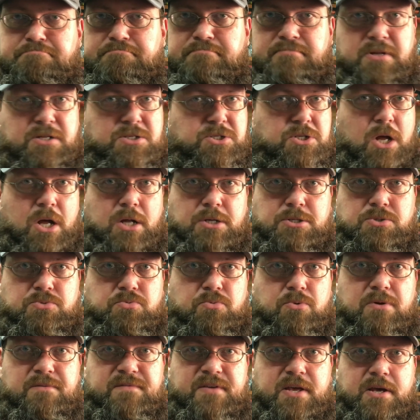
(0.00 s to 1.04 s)
It's not just
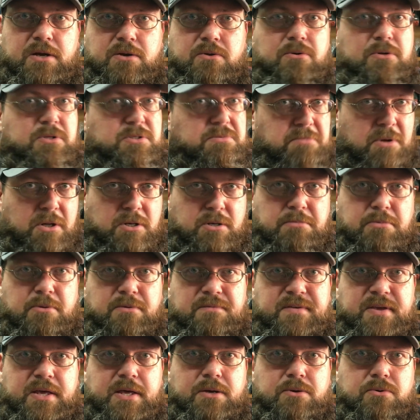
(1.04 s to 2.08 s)
one vehicle, it's multiple
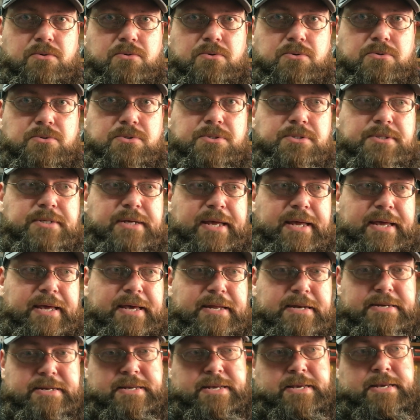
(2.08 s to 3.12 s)
vehicles.
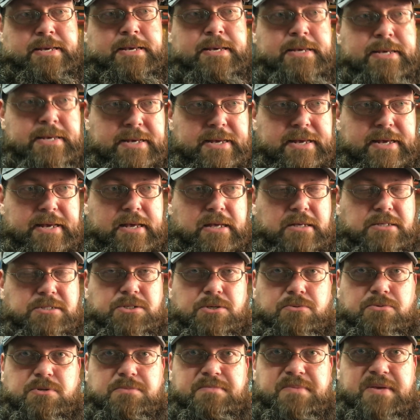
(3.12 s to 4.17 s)
And
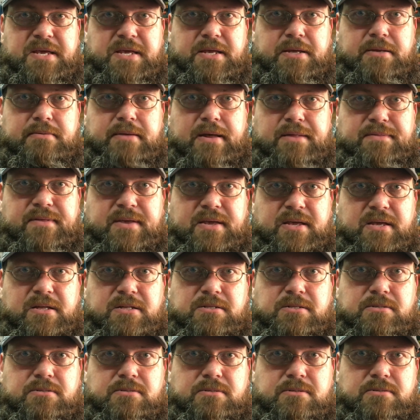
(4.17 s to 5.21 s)
so to me, I think
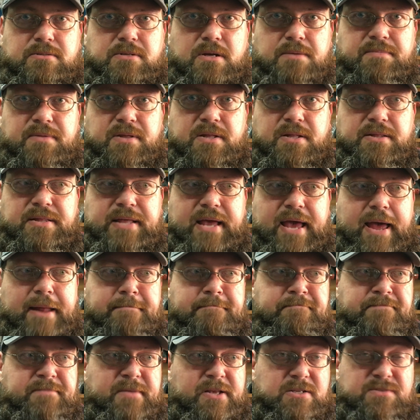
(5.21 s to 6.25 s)
it's something that
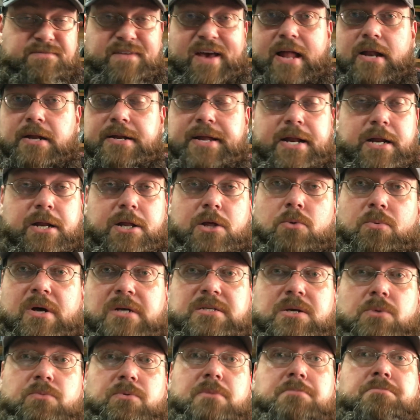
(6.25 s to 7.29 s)
is validated.
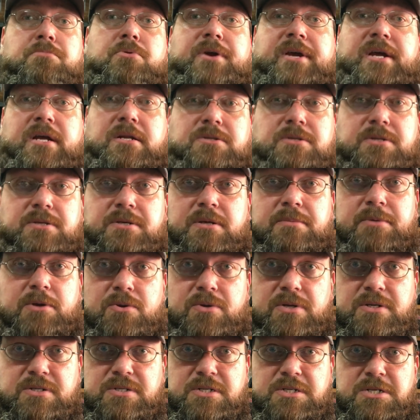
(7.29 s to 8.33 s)
Otherwise, I wouldn't bring it to the
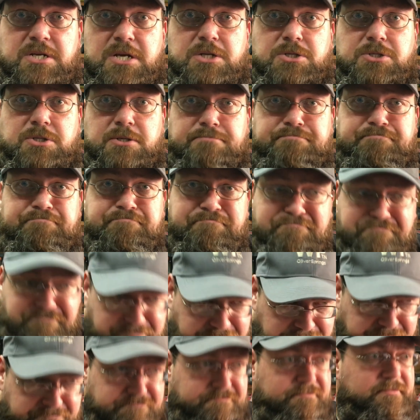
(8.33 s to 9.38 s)
community's attention.
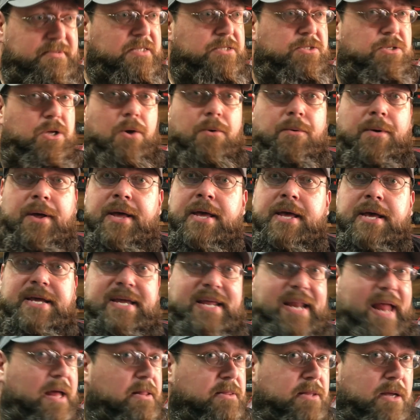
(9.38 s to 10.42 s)
So
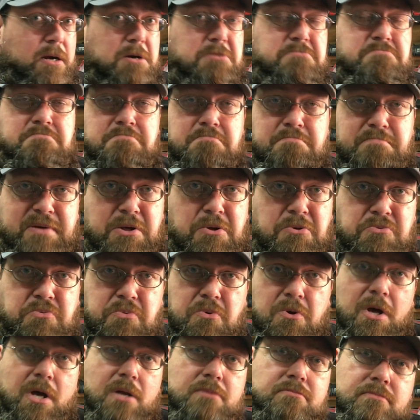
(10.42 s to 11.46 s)
get out there, build
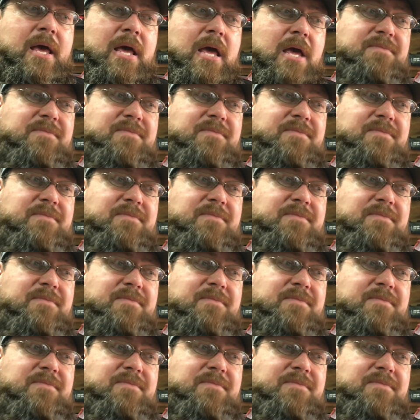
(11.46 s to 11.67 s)
one.